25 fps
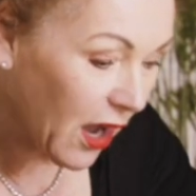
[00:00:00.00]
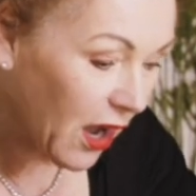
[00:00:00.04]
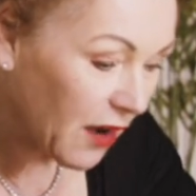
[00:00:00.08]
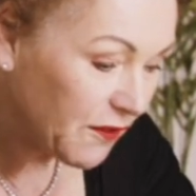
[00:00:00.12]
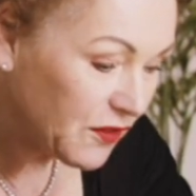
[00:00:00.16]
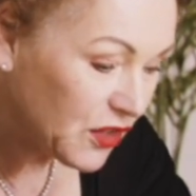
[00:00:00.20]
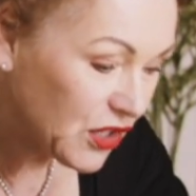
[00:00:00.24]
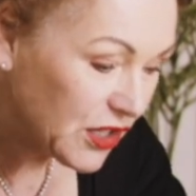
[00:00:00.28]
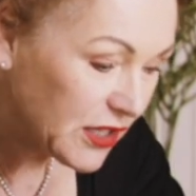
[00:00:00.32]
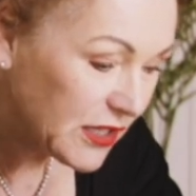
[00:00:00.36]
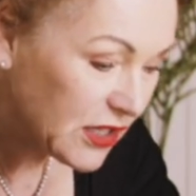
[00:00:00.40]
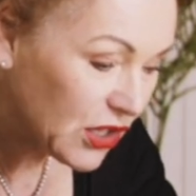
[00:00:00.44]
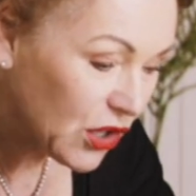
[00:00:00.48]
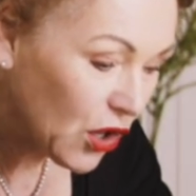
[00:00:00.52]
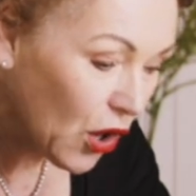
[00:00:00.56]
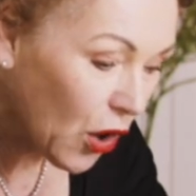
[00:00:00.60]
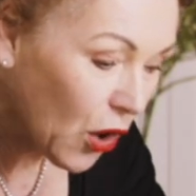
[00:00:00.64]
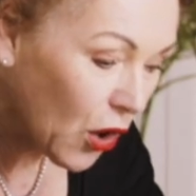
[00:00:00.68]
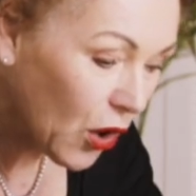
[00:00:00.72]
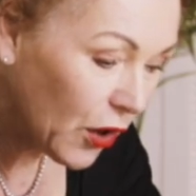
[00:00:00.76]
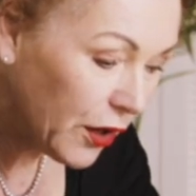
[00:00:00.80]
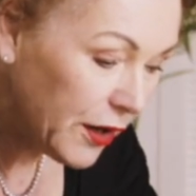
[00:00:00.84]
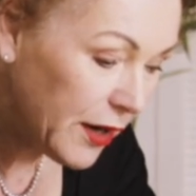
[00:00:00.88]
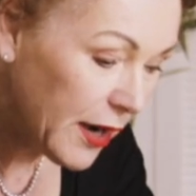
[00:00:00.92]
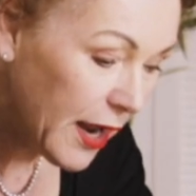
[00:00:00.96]
I've just
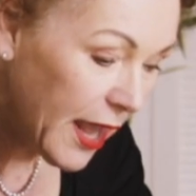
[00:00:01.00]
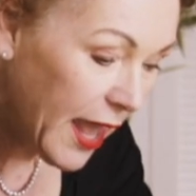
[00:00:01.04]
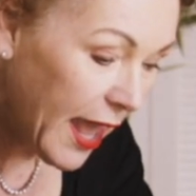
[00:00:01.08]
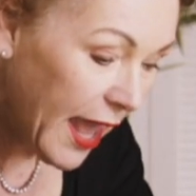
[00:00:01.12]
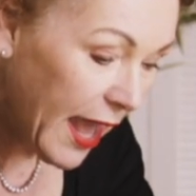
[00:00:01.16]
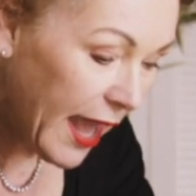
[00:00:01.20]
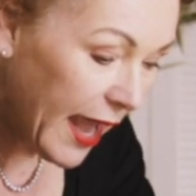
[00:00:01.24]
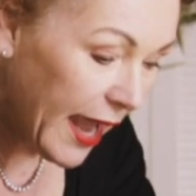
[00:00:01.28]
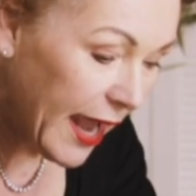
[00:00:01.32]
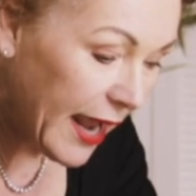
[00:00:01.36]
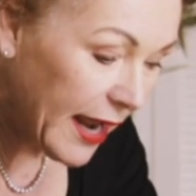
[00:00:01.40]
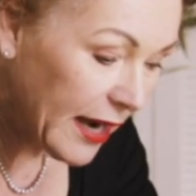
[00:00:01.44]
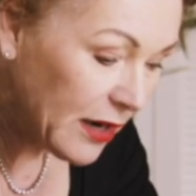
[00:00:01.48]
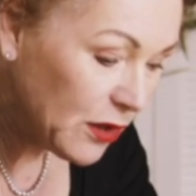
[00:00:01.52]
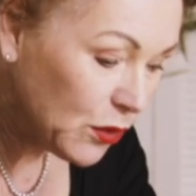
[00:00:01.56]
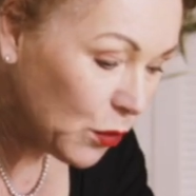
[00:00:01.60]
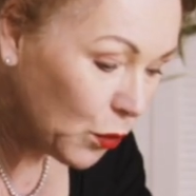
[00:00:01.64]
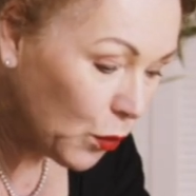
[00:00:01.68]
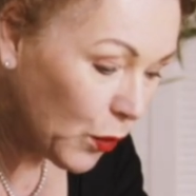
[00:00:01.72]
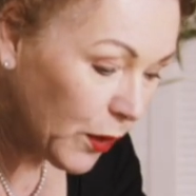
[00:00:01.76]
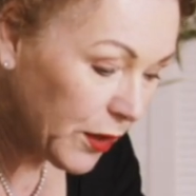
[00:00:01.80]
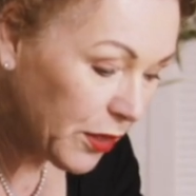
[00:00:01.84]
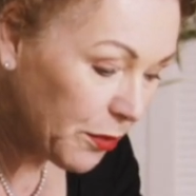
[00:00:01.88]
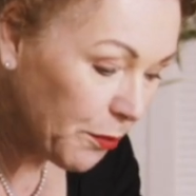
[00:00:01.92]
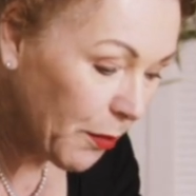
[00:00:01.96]
gone and
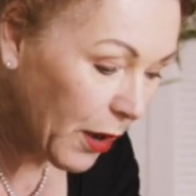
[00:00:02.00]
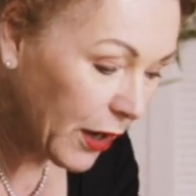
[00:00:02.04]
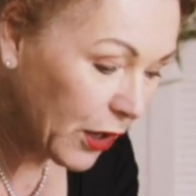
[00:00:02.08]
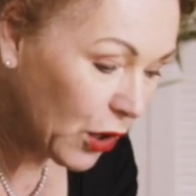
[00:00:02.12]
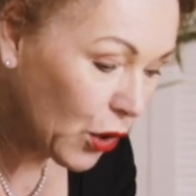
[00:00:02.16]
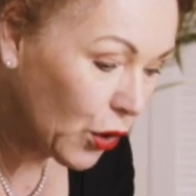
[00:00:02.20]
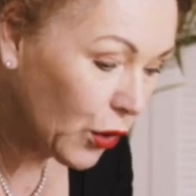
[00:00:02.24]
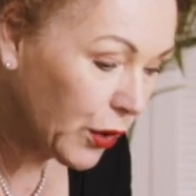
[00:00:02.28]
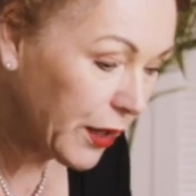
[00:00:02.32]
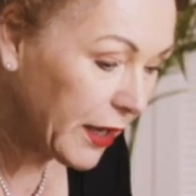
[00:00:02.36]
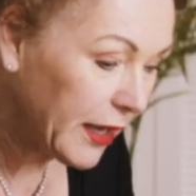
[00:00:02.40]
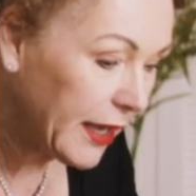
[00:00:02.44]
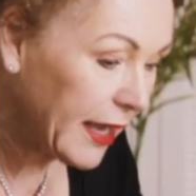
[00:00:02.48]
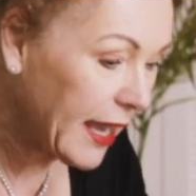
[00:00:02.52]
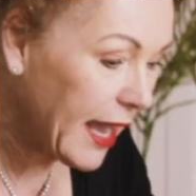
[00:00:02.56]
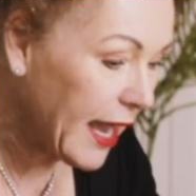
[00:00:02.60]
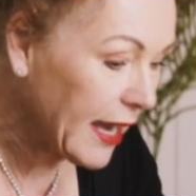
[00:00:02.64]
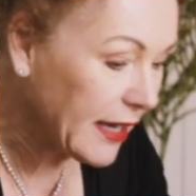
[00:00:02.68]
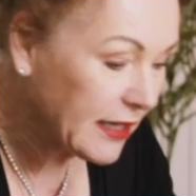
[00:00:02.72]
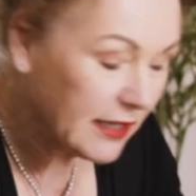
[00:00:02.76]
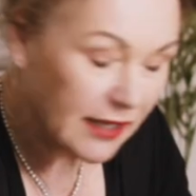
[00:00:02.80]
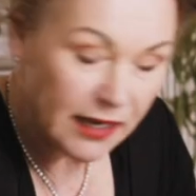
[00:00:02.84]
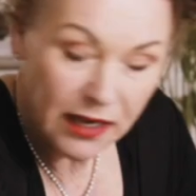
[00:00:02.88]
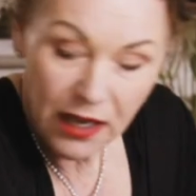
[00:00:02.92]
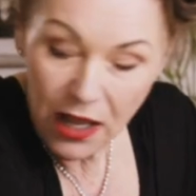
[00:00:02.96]
with my cookie
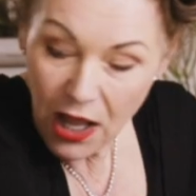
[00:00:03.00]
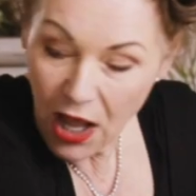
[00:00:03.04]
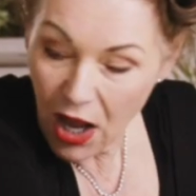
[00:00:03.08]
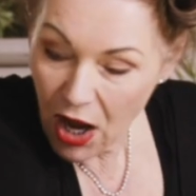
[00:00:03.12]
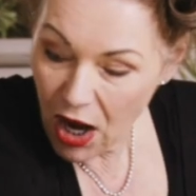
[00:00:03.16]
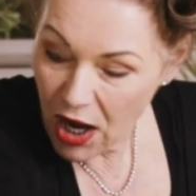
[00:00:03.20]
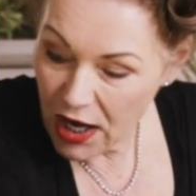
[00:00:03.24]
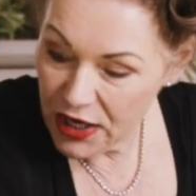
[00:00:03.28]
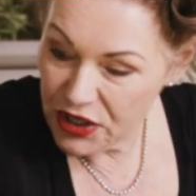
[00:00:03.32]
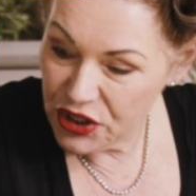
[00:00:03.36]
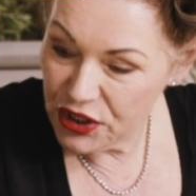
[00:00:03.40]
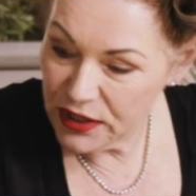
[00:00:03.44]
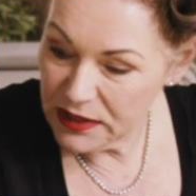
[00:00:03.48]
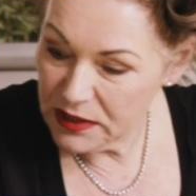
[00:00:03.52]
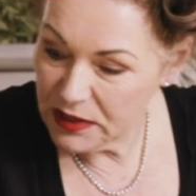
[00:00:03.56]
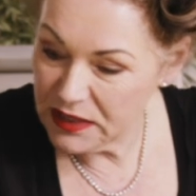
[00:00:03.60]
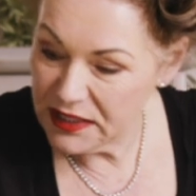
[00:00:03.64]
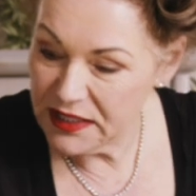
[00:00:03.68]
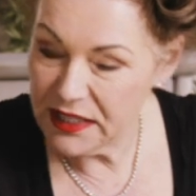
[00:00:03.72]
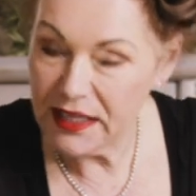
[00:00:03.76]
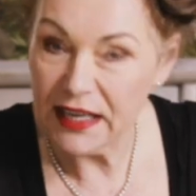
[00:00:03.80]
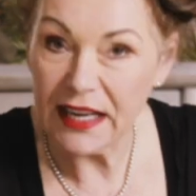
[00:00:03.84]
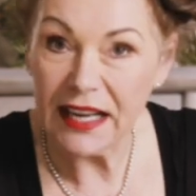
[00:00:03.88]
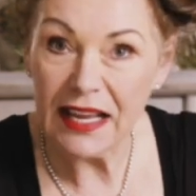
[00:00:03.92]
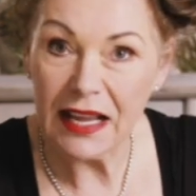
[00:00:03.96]
cutter, I just
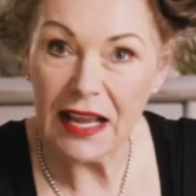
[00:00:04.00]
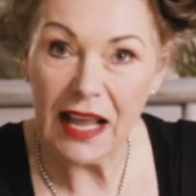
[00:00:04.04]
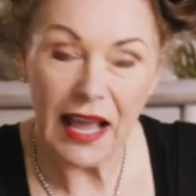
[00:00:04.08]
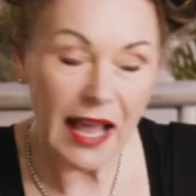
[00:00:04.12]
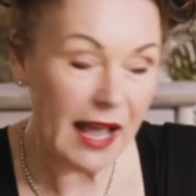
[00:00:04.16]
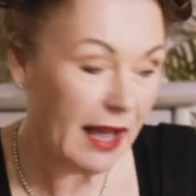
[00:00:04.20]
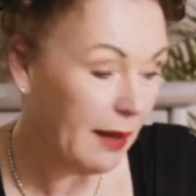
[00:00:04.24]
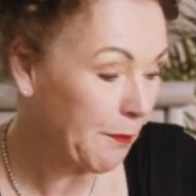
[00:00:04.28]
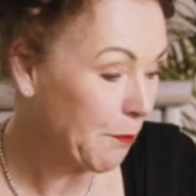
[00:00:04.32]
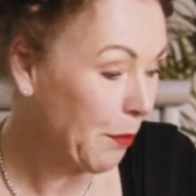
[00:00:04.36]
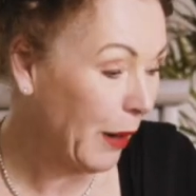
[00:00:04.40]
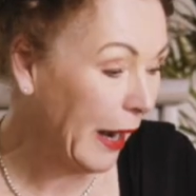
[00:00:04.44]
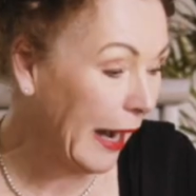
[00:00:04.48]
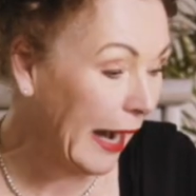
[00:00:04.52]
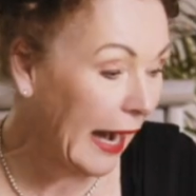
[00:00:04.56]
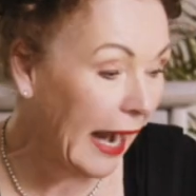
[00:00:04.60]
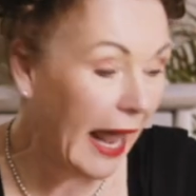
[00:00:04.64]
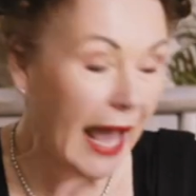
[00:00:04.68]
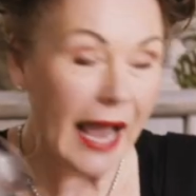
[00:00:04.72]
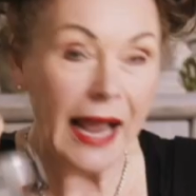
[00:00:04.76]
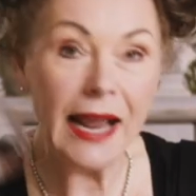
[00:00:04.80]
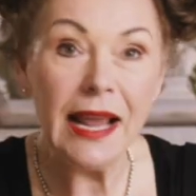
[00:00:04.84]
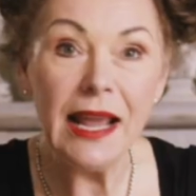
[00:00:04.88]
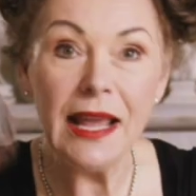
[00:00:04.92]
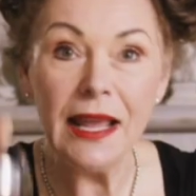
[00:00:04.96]
did a
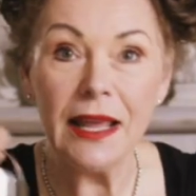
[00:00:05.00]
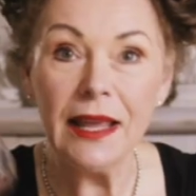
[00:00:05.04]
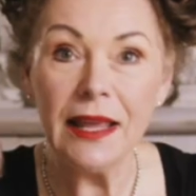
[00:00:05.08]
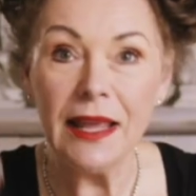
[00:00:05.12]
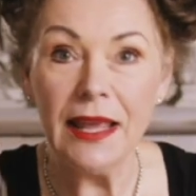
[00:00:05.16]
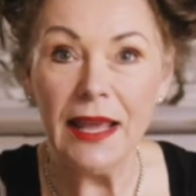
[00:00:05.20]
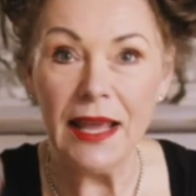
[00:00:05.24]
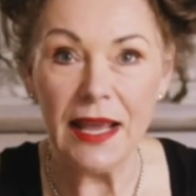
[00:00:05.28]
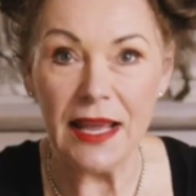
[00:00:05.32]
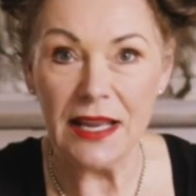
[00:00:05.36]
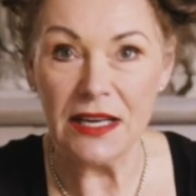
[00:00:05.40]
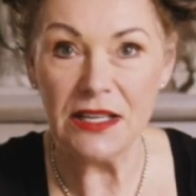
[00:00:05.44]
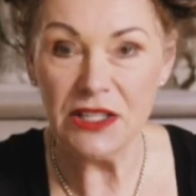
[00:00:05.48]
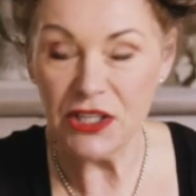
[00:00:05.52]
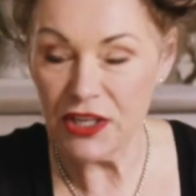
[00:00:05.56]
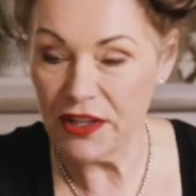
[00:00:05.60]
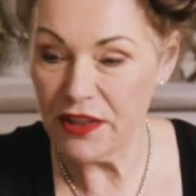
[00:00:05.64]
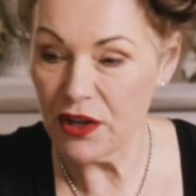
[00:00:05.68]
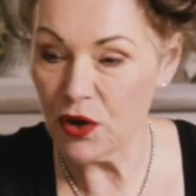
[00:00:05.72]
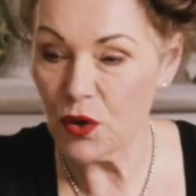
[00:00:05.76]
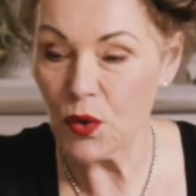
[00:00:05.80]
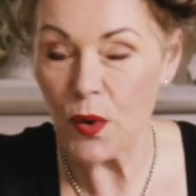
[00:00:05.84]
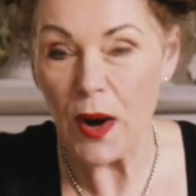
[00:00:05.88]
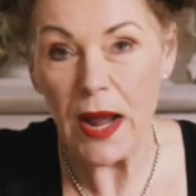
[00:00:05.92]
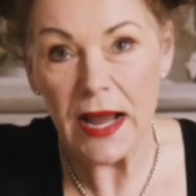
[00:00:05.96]
plug into
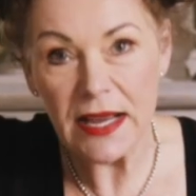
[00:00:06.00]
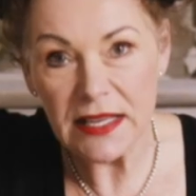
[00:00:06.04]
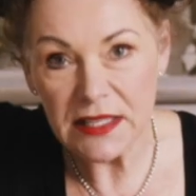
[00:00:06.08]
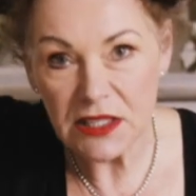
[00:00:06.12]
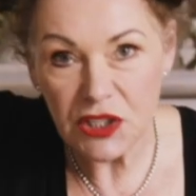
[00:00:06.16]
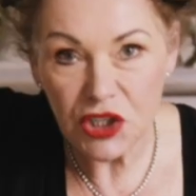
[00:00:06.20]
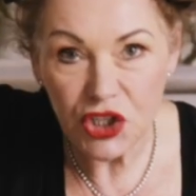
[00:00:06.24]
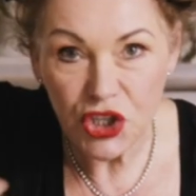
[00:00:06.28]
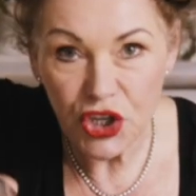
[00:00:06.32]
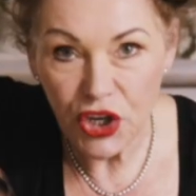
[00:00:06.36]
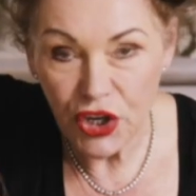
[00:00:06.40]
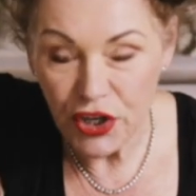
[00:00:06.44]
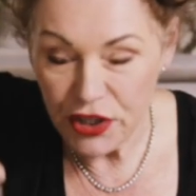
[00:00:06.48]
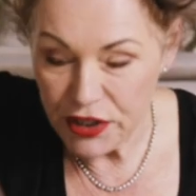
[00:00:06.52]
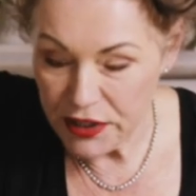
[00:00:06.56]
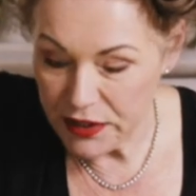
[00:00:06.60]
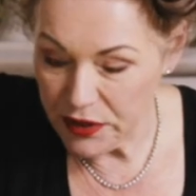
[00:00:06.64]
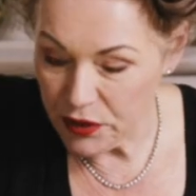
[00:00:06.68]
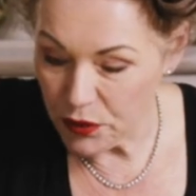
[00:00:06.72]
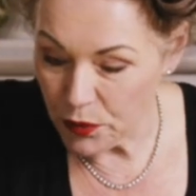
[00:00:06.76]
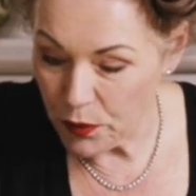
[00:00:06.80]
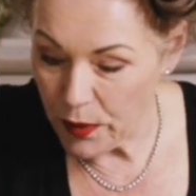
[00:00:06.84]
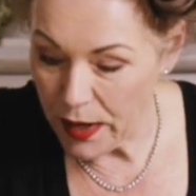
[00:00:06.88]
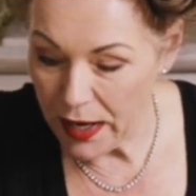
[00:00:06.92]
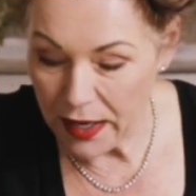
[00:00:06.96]
the grass, turned it
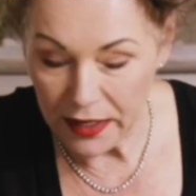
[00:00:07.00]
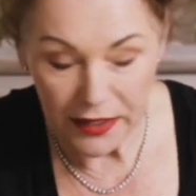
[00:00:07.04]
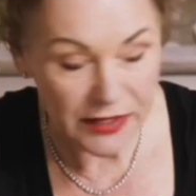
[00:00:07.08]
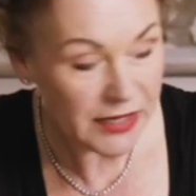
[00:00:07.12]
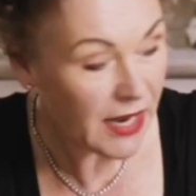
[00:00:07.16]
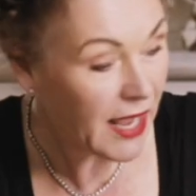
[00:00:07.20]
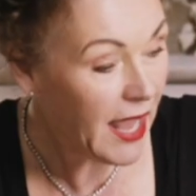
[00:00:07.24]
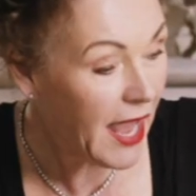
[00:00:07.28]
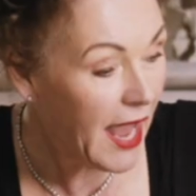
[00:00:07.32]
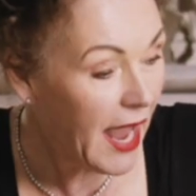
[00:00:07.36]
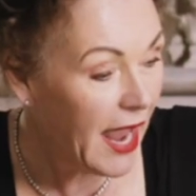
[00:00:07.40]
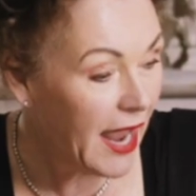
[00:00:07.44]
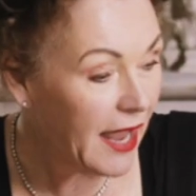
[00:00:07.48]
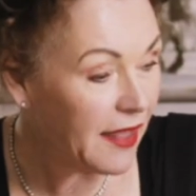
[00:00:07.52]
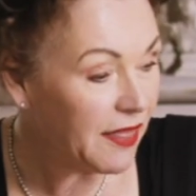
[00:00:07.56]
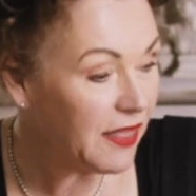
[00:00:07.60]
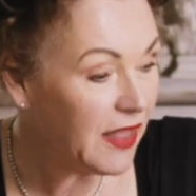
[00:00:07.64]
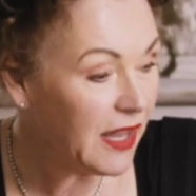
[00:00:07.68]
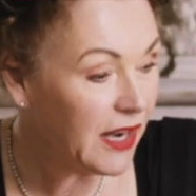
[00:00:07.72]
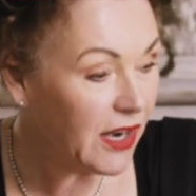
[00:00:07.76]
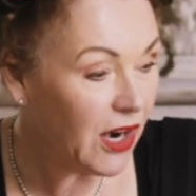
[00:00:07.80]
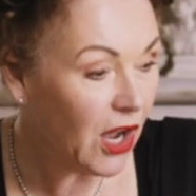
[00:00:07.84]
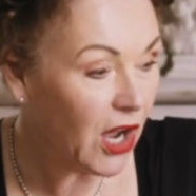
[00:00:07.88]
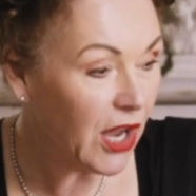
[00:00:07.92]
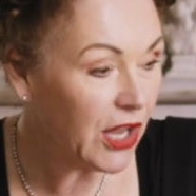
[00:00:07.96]
around, and
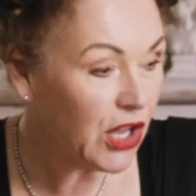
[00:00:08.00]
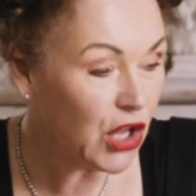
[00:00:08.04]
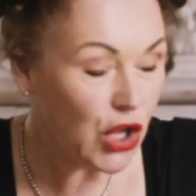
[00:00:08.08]
then I